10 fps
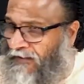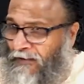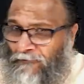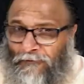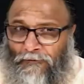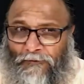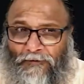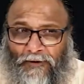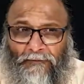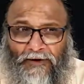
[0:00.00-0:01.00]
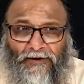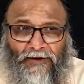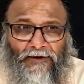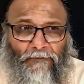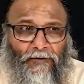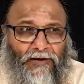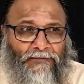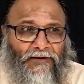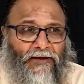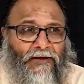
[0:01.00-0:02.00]
Be careful, be attentive
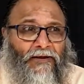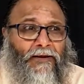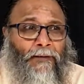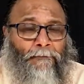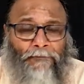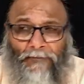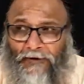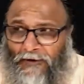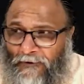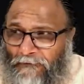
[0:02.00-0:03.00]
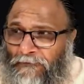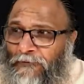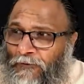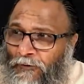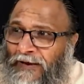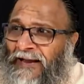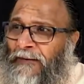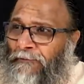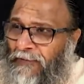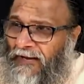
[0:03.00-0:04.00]
what I am saying if you
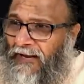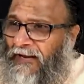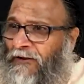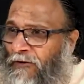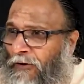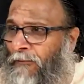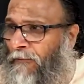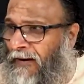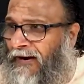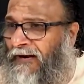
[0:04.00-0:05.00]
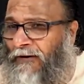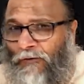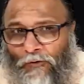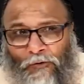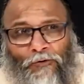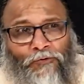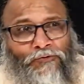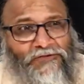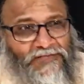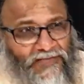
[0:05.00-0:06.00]
can make your mind go
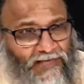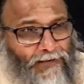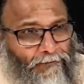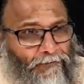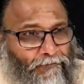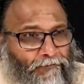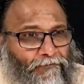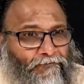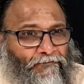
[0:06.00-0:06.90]
to sleep,